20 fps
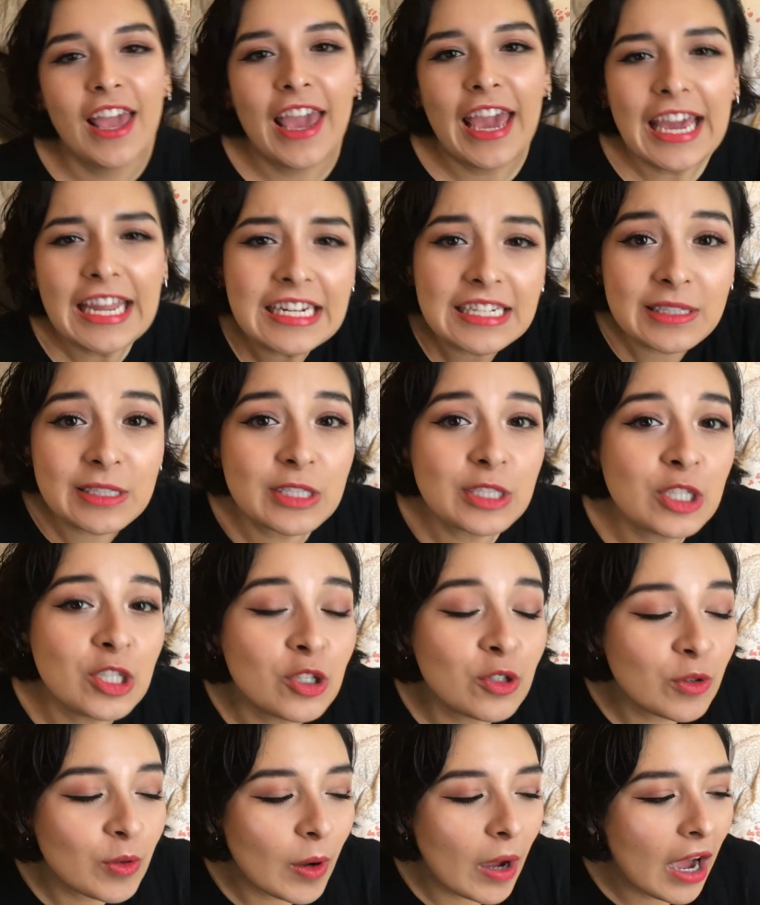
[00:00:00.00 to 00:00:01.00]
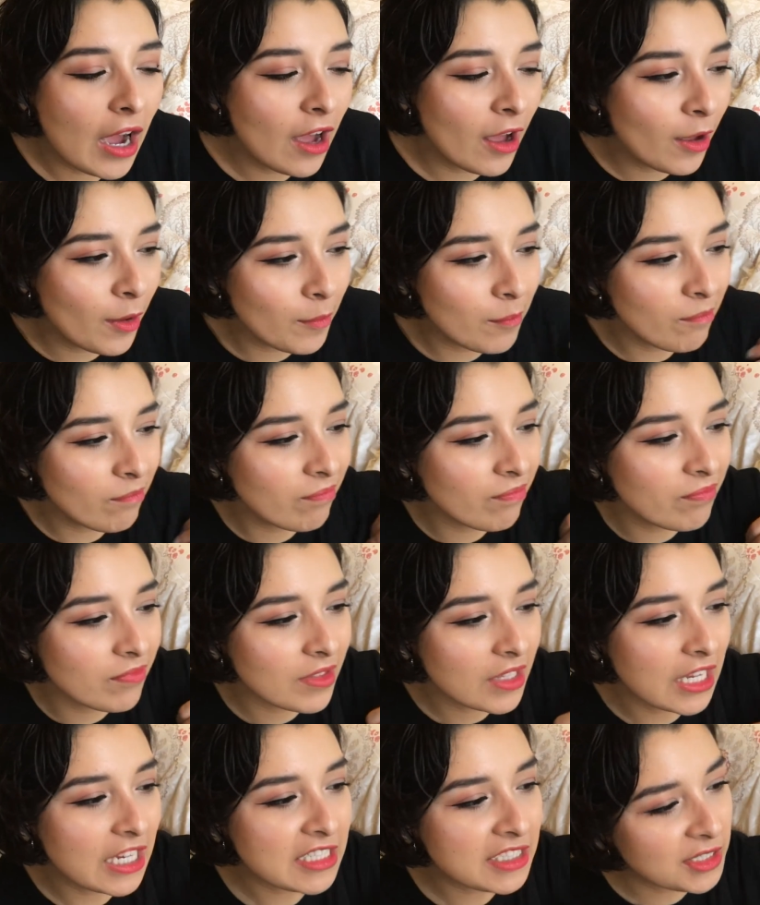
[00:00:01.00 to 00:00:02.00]
And it's cute.
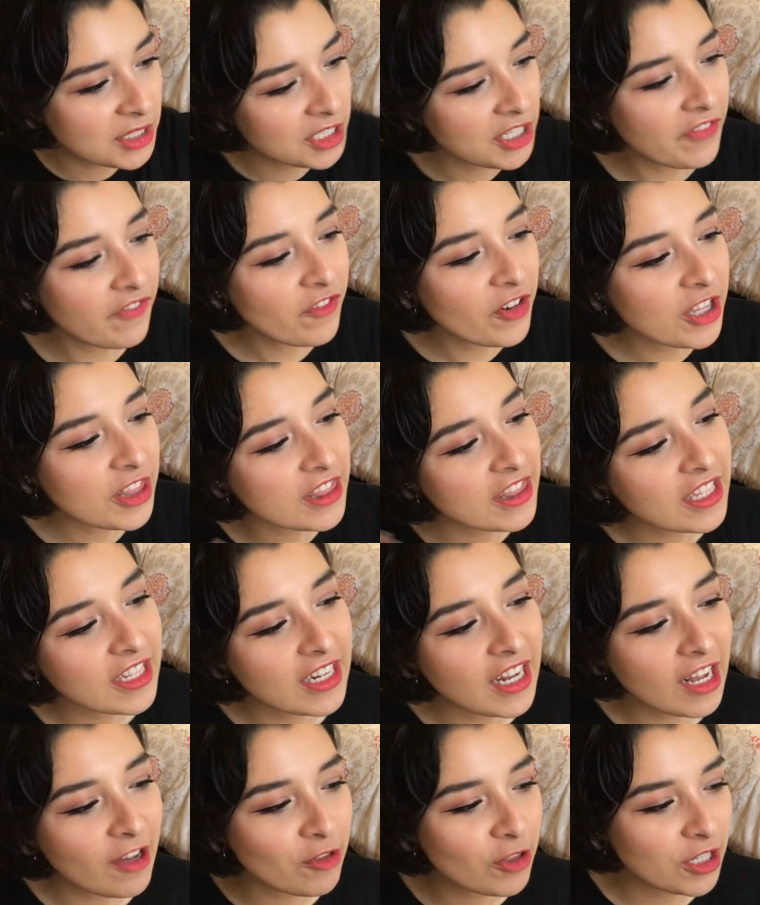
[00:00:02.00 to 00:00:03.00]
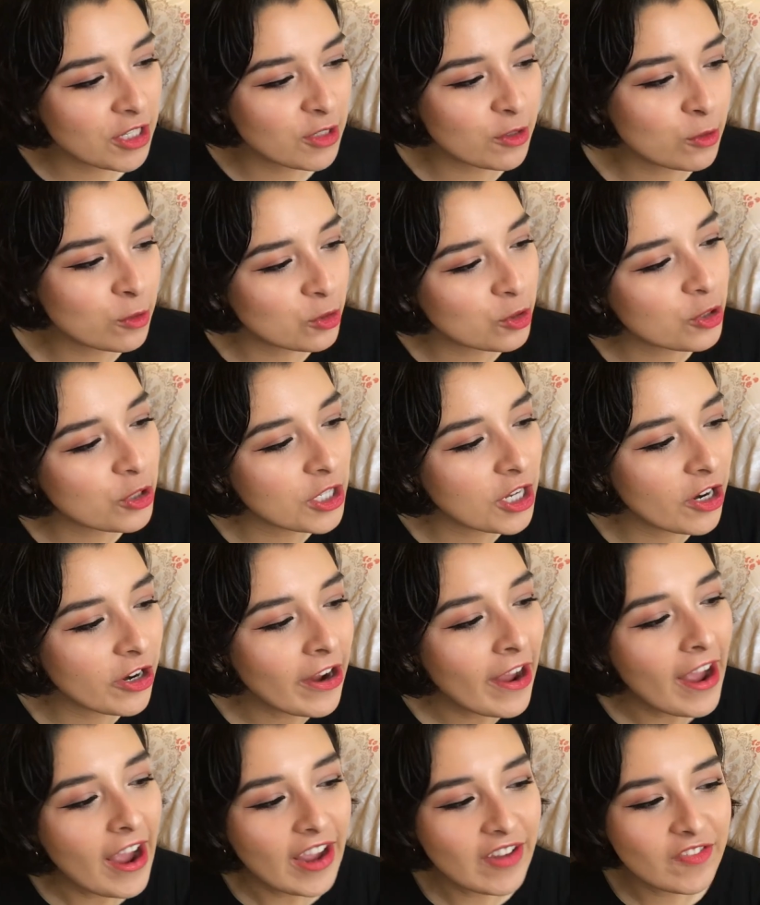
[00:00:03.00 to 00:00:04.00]
It's different than how they usually
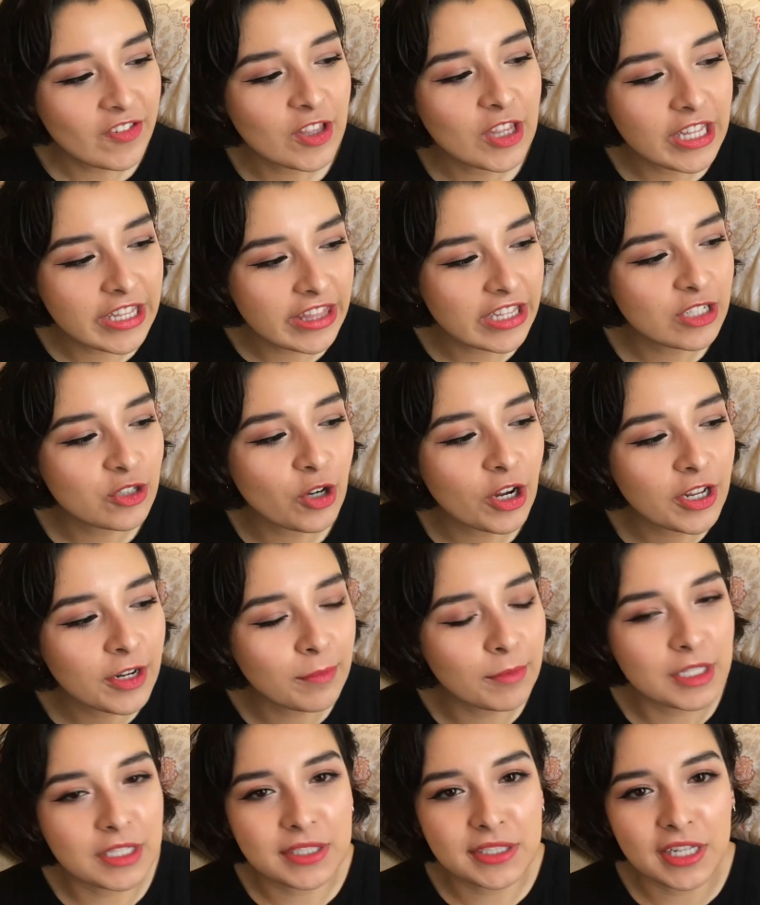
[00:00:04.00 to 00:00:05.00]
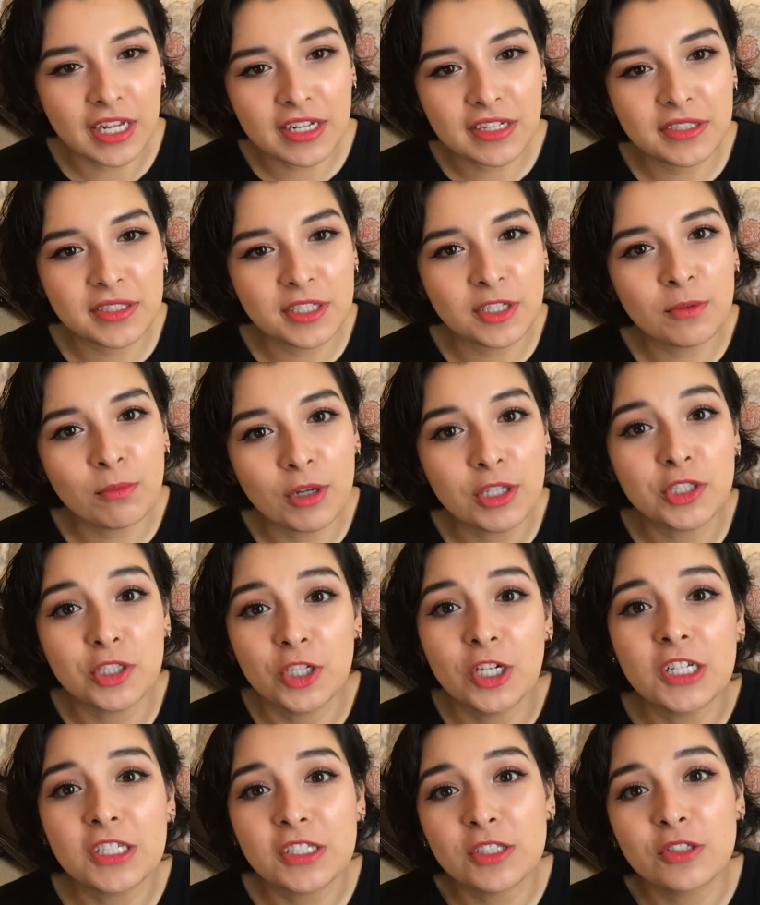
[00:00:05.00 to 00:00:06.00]
are. I feel like they try to be sexier.
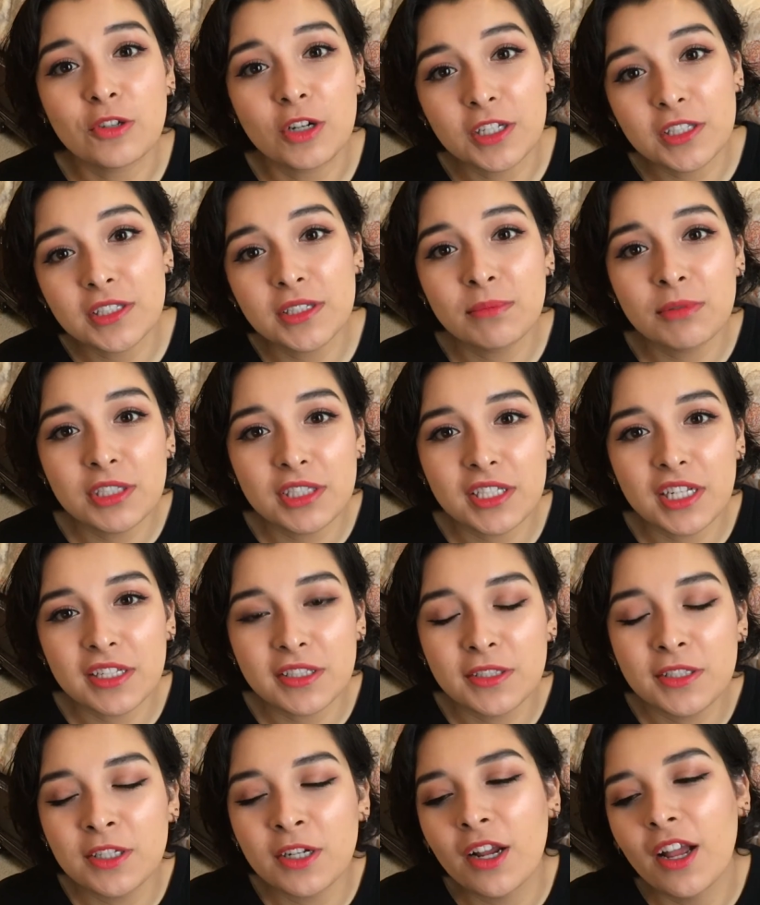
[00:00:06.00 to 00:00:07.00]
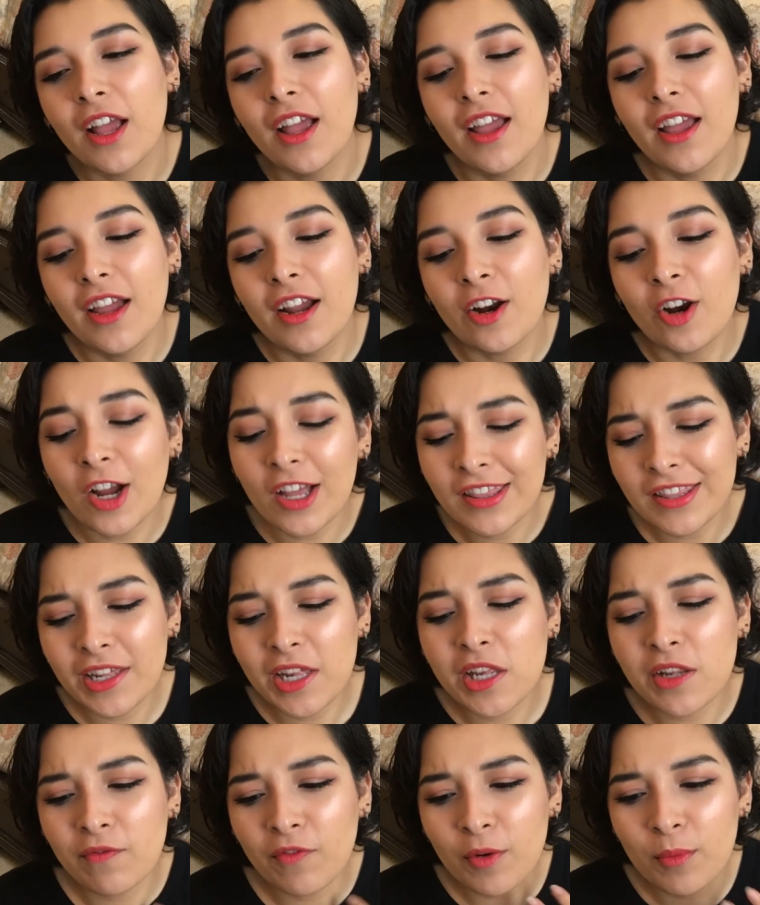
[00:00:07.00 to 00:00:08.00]
Monster X tries to be sexier, or at
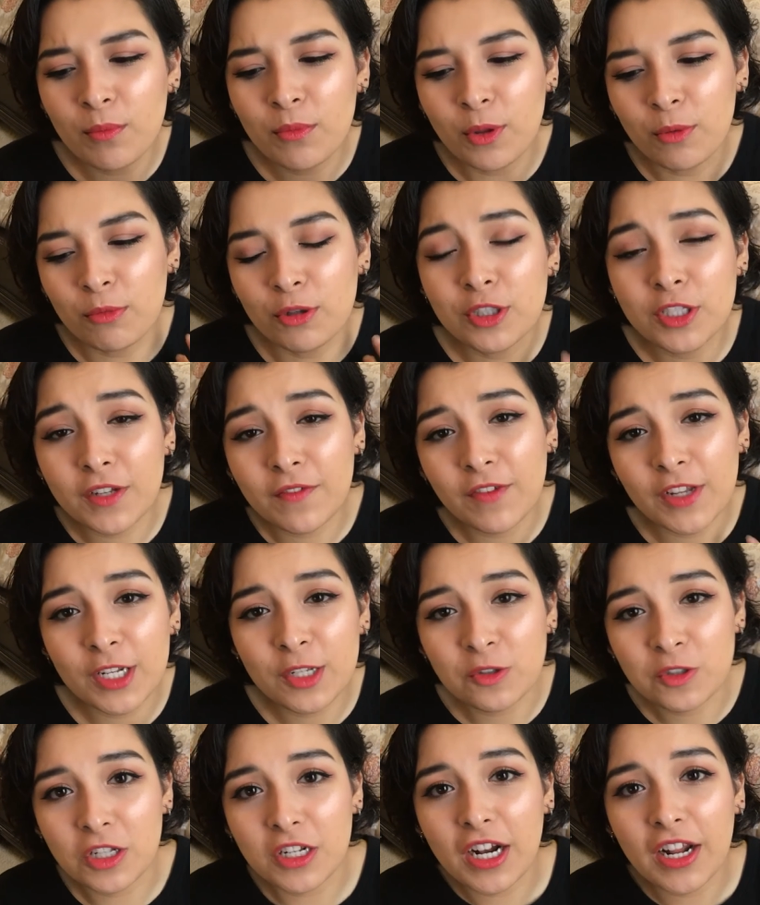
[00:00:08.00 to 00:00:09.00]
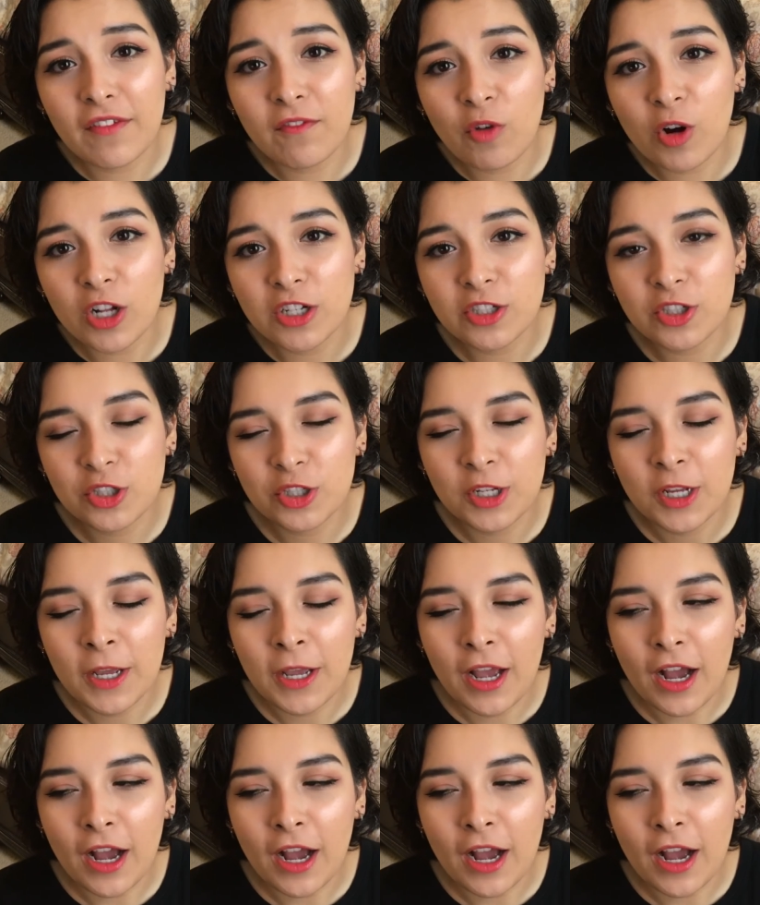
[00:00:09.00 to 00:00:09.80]
least from the music videos that I've watched.